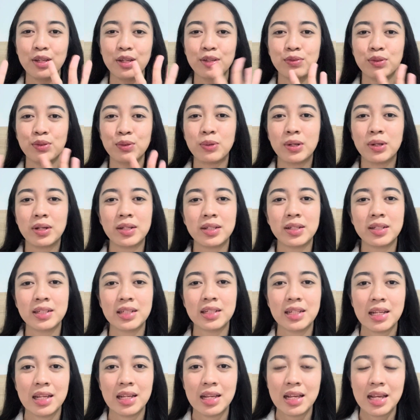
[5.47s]
everyone,
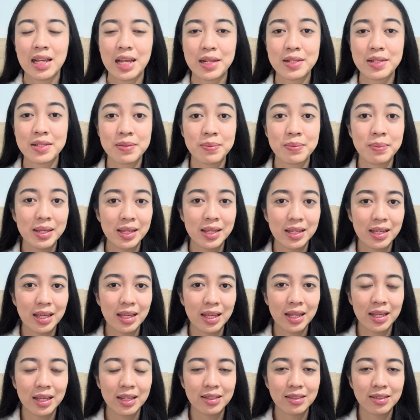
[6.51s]
it's me
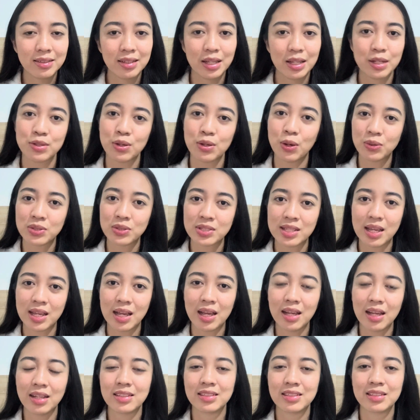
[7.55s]
again, it's
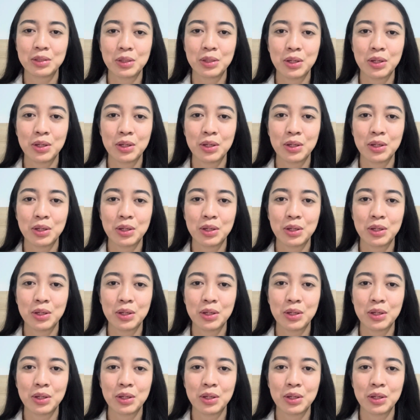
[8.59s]
Oksa.